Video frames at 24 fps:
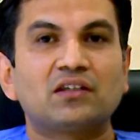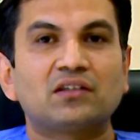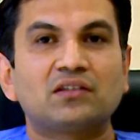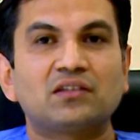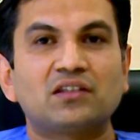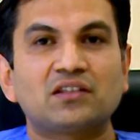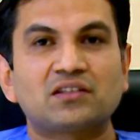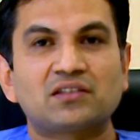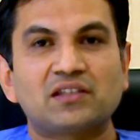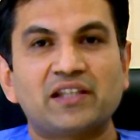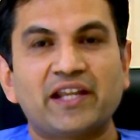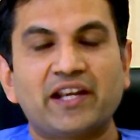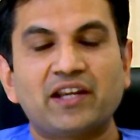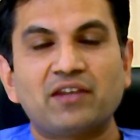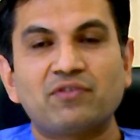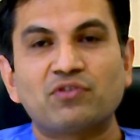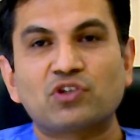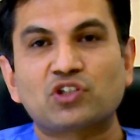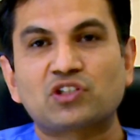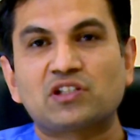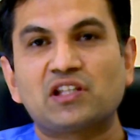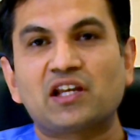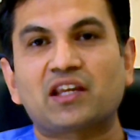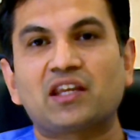This lady
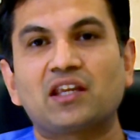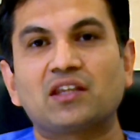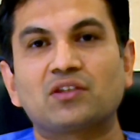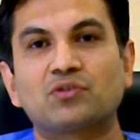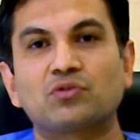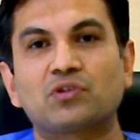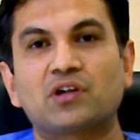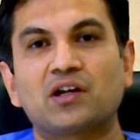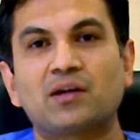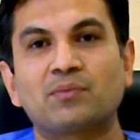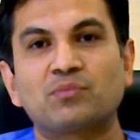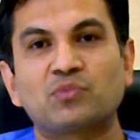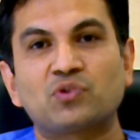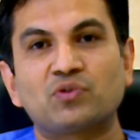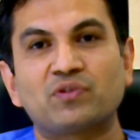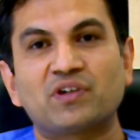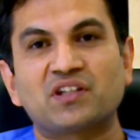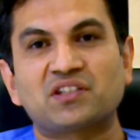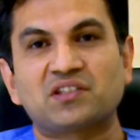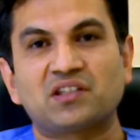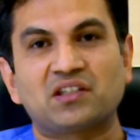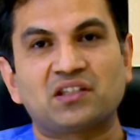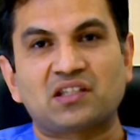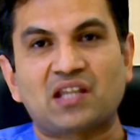was lucky to come to
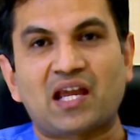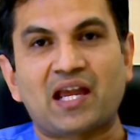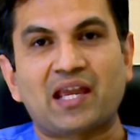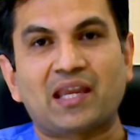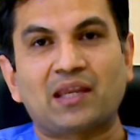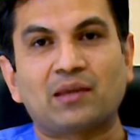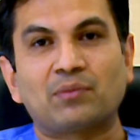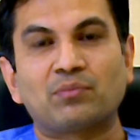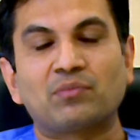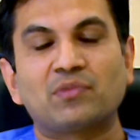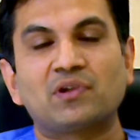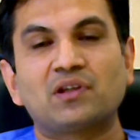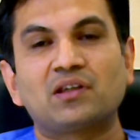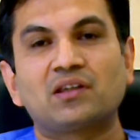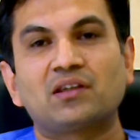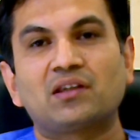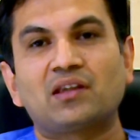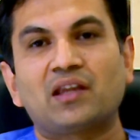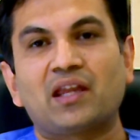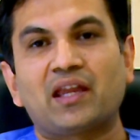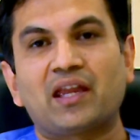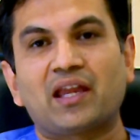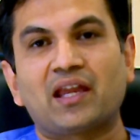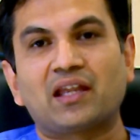us in time,
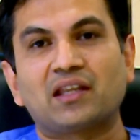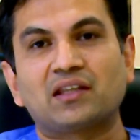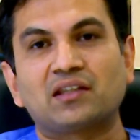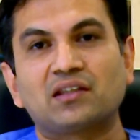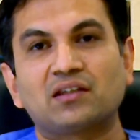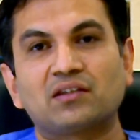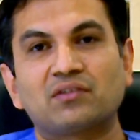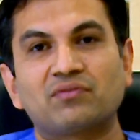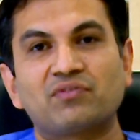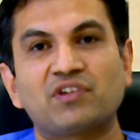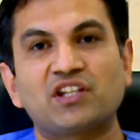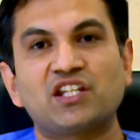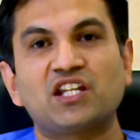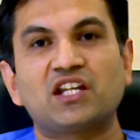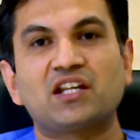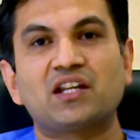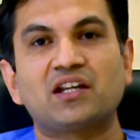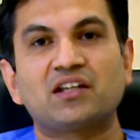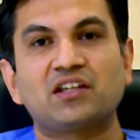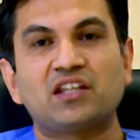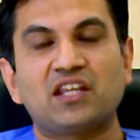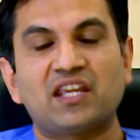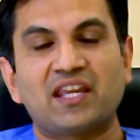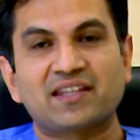and we did a
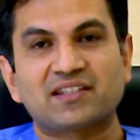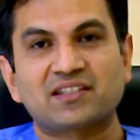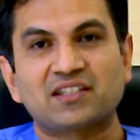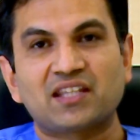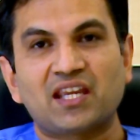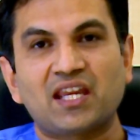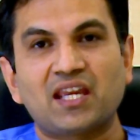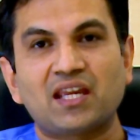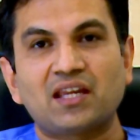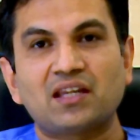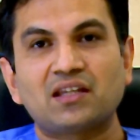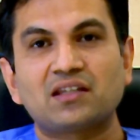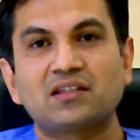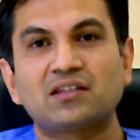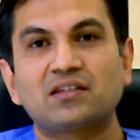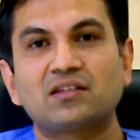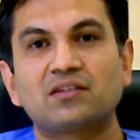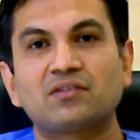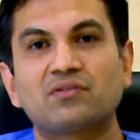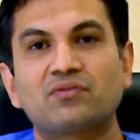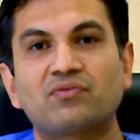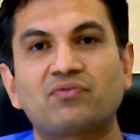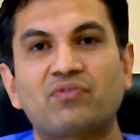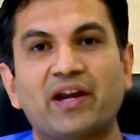DSA,
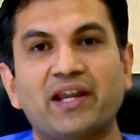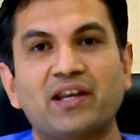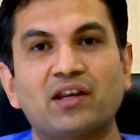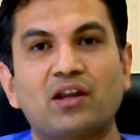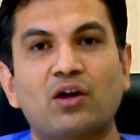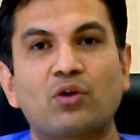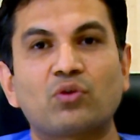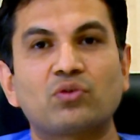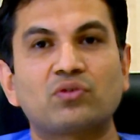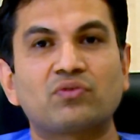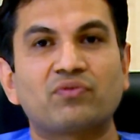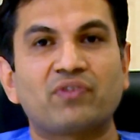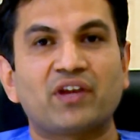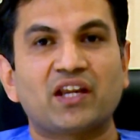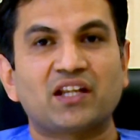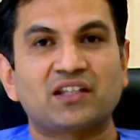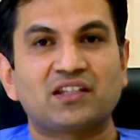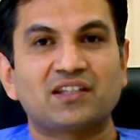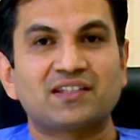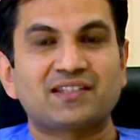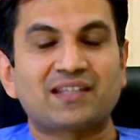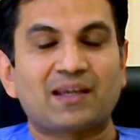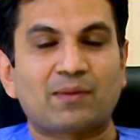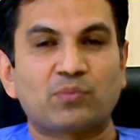find out where
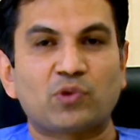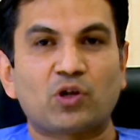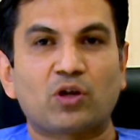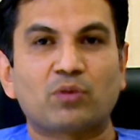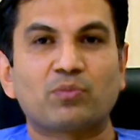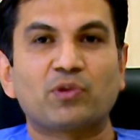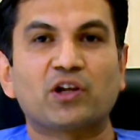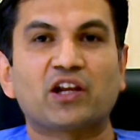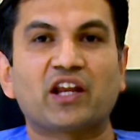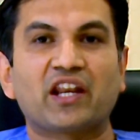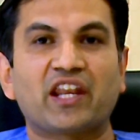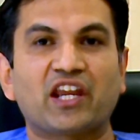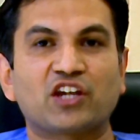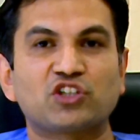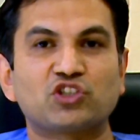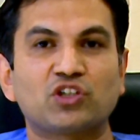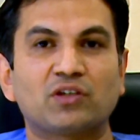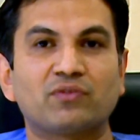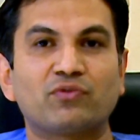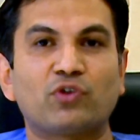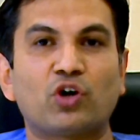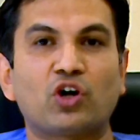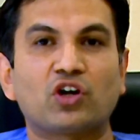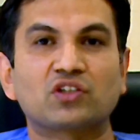this abnormal
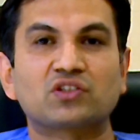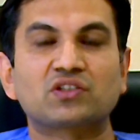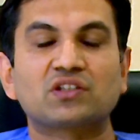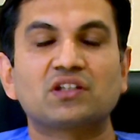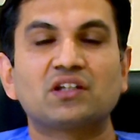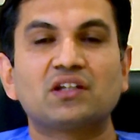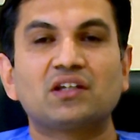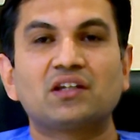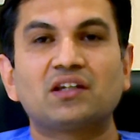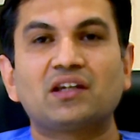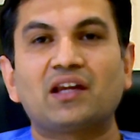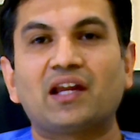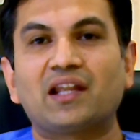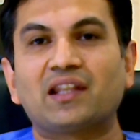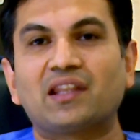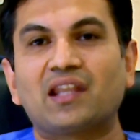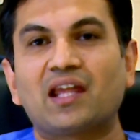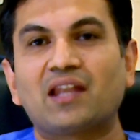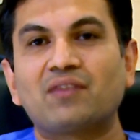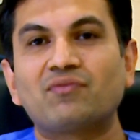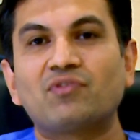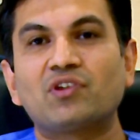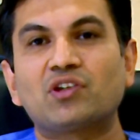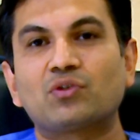connection was, and
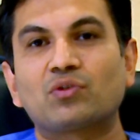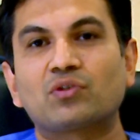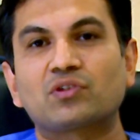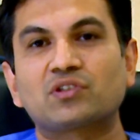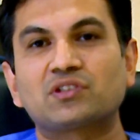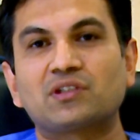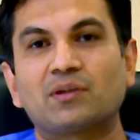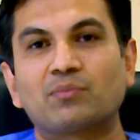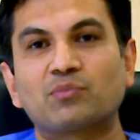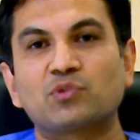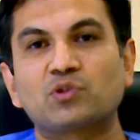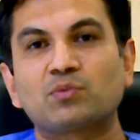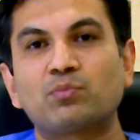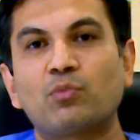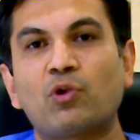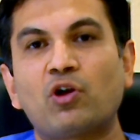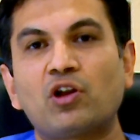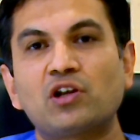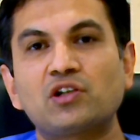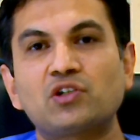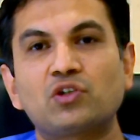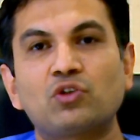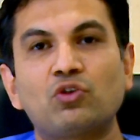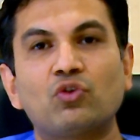then we took some
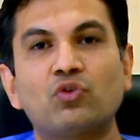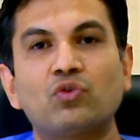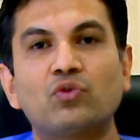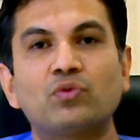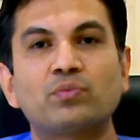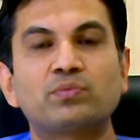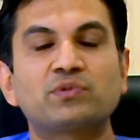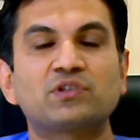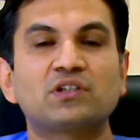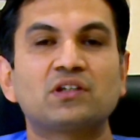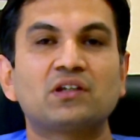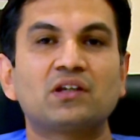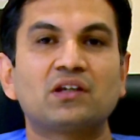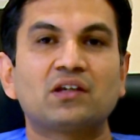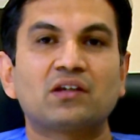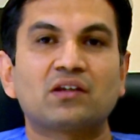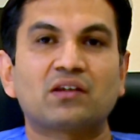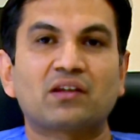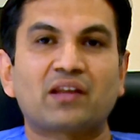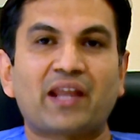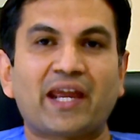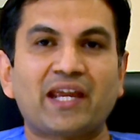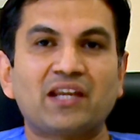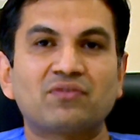small tubes
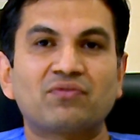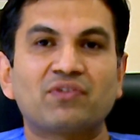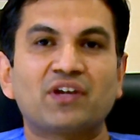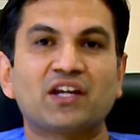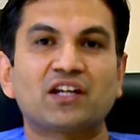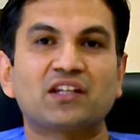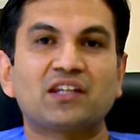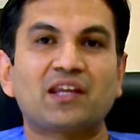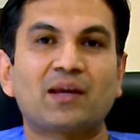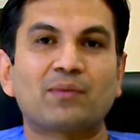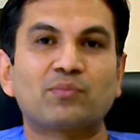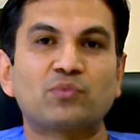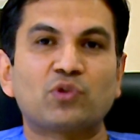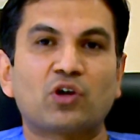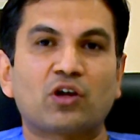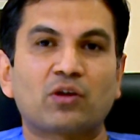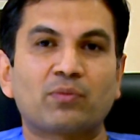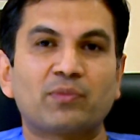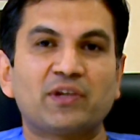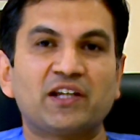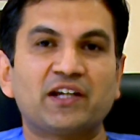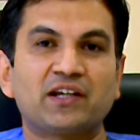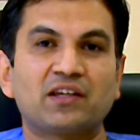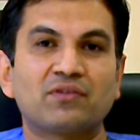right where the
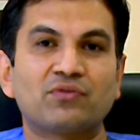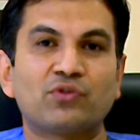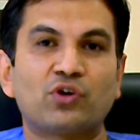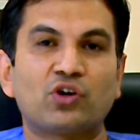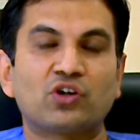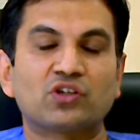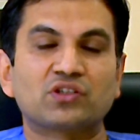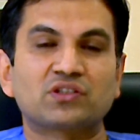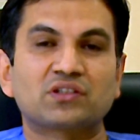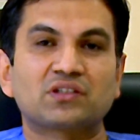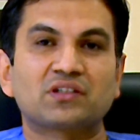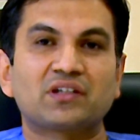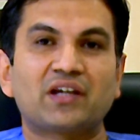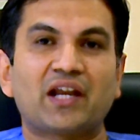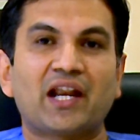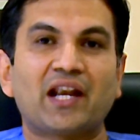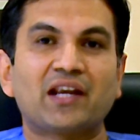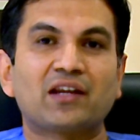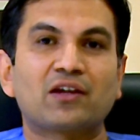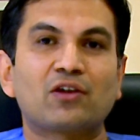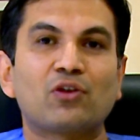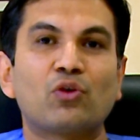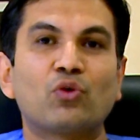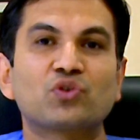abnormality was
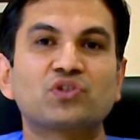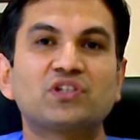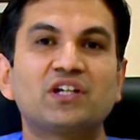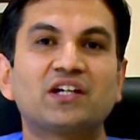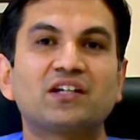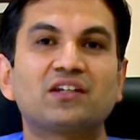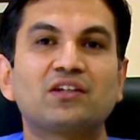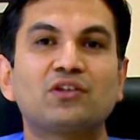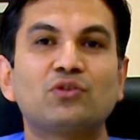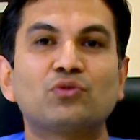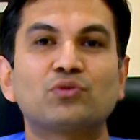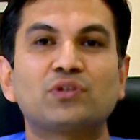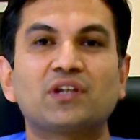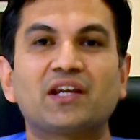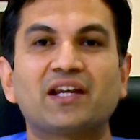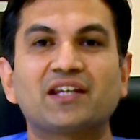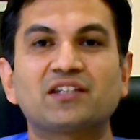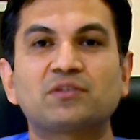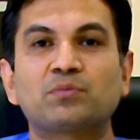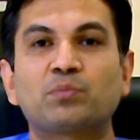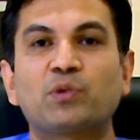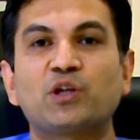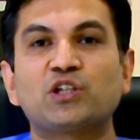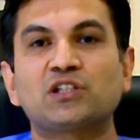and closed it using a
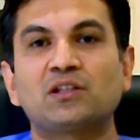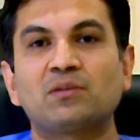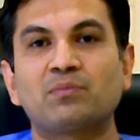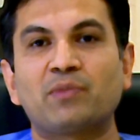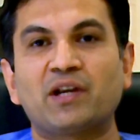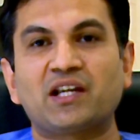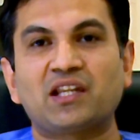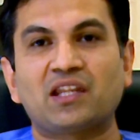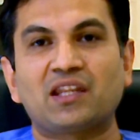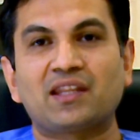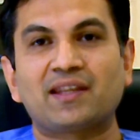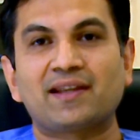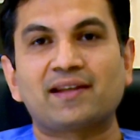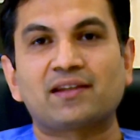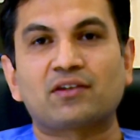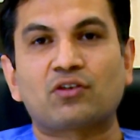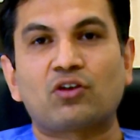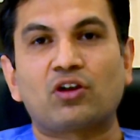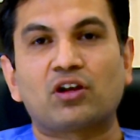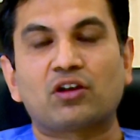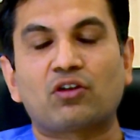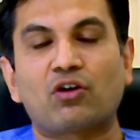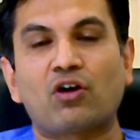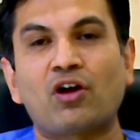special material
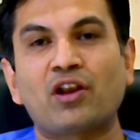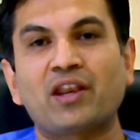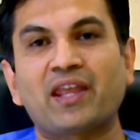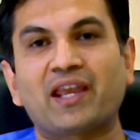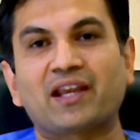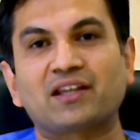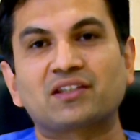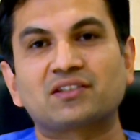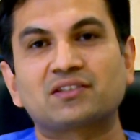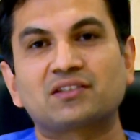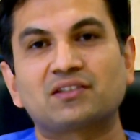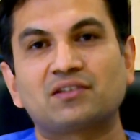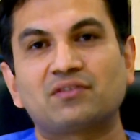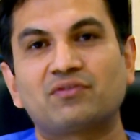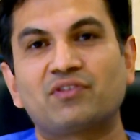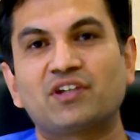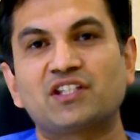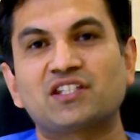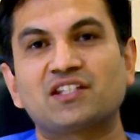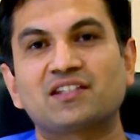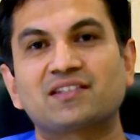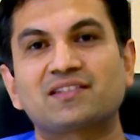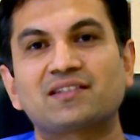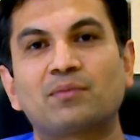called onyx,
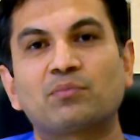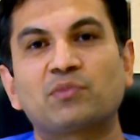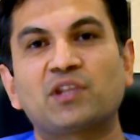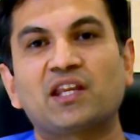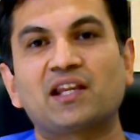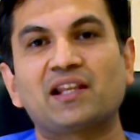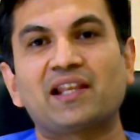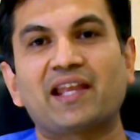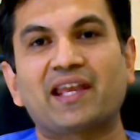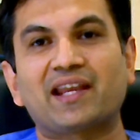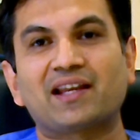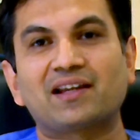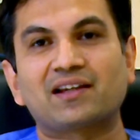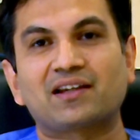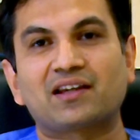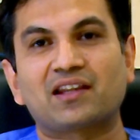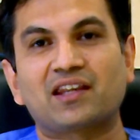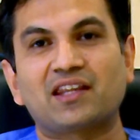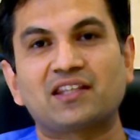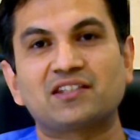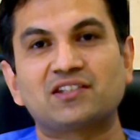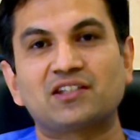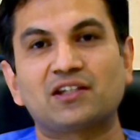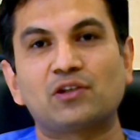which is something like a
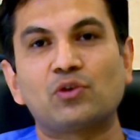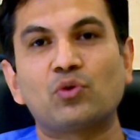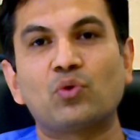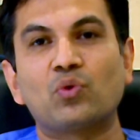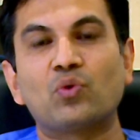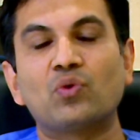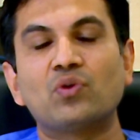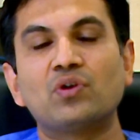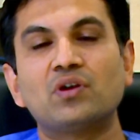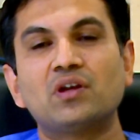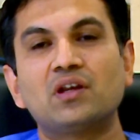crazy glue.